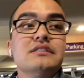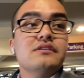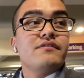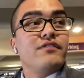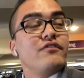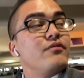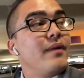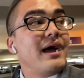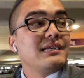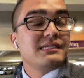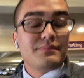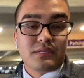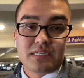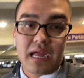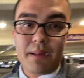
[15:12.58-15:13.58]
flew from
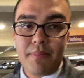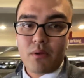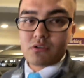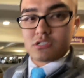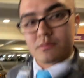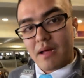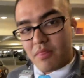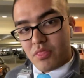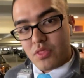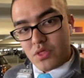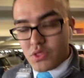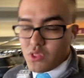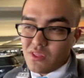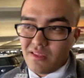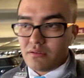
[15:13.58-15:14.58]
Islip to Tampa, which is right
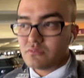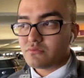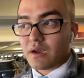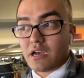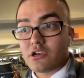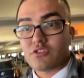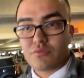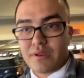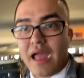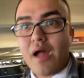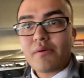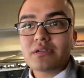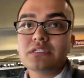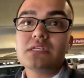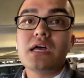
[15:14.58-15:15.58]
under 3
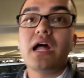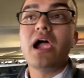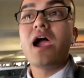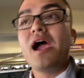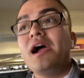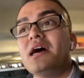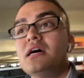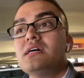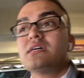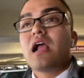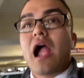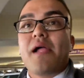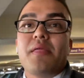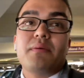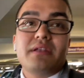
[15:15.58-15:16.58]
hours.
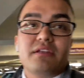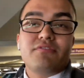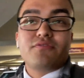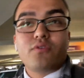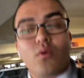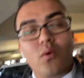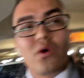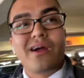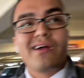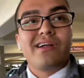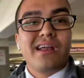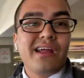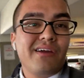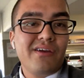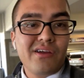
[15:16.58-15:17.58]
Then we did
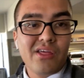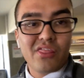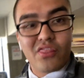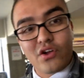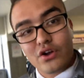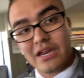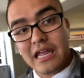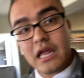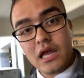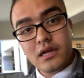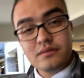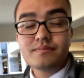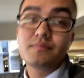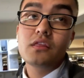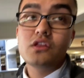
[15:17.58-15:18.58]
4:30
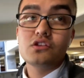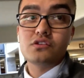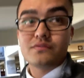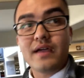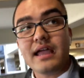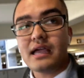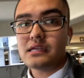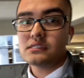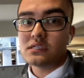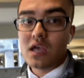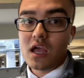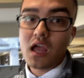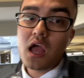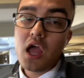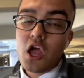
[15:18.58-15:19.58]
to Vegas,
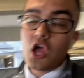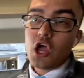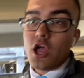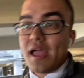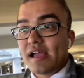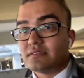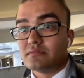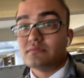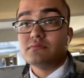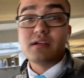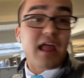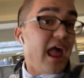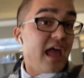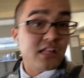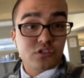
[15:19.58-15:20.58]

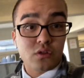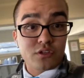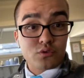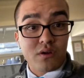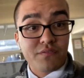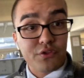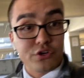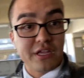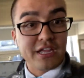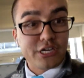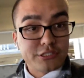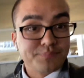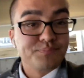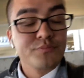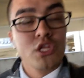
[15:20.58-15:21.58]
and it's only 12:30 here.
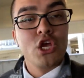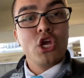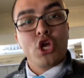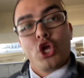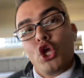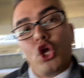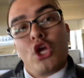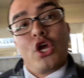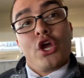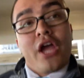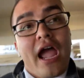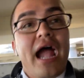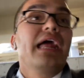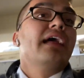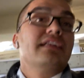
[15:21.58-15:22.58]

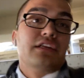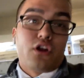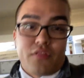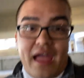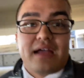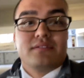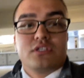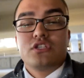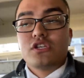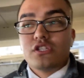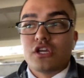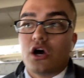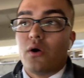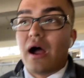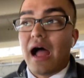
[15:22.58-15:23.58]
And I did all that,
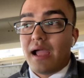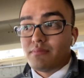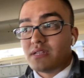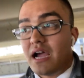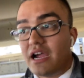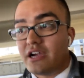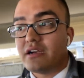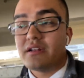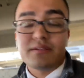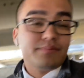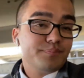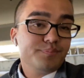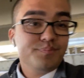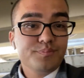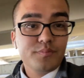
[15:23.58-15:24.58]
so I'm tired.
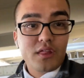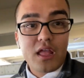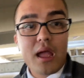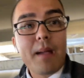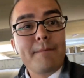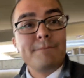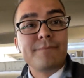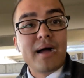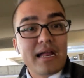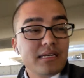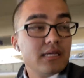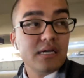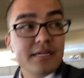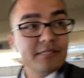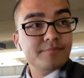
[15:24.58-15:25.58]
But
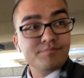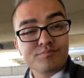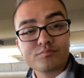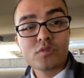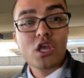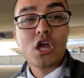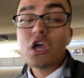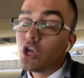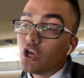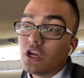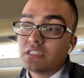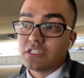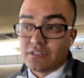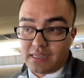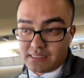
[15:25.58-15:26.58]

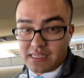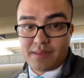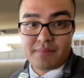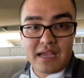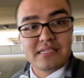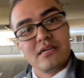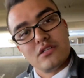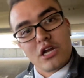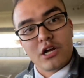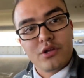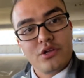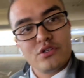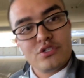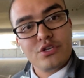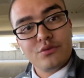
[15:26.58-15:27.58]
till next time, guys, I'll talk to
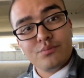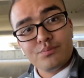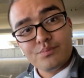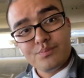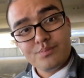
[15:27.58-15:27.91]
you soon.